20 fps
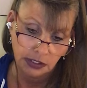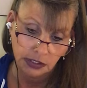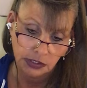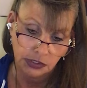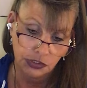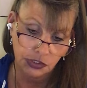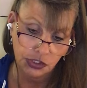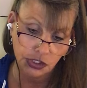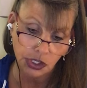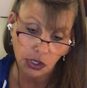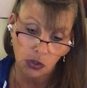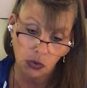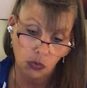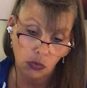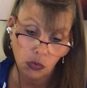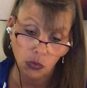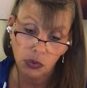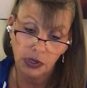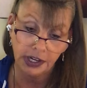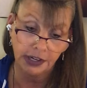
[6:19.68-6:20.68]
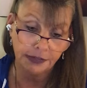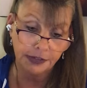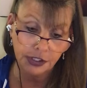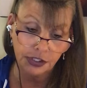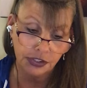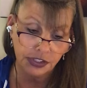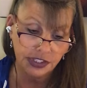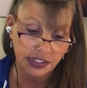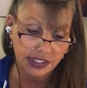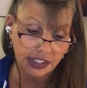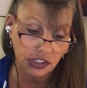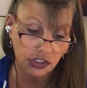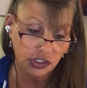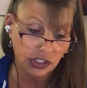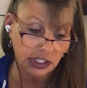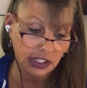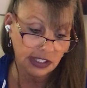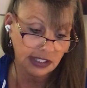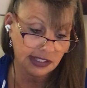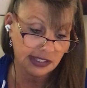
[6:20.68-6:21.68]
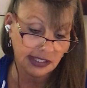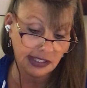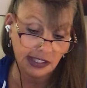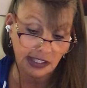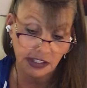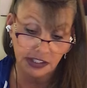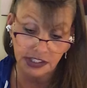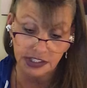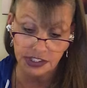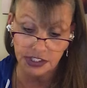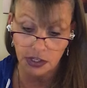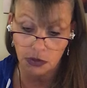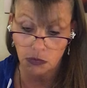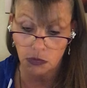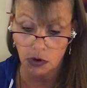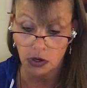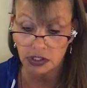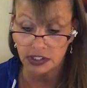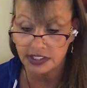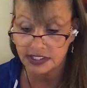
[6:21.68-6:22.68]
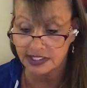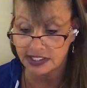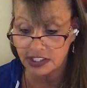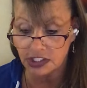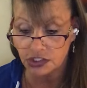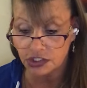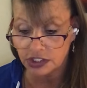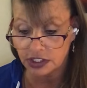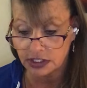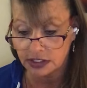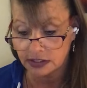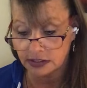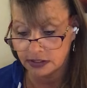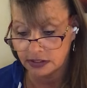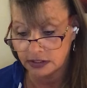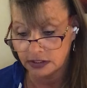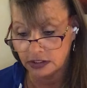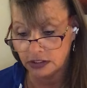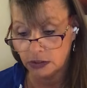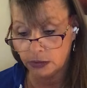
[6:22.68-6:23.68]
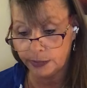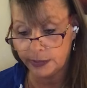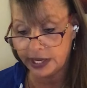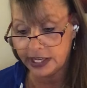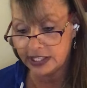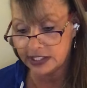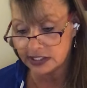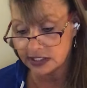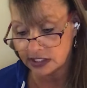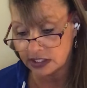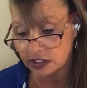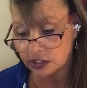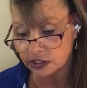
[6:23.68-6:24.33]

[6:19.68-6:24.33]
So whatever your decision is, and there is no wrong decision, you'll make it to your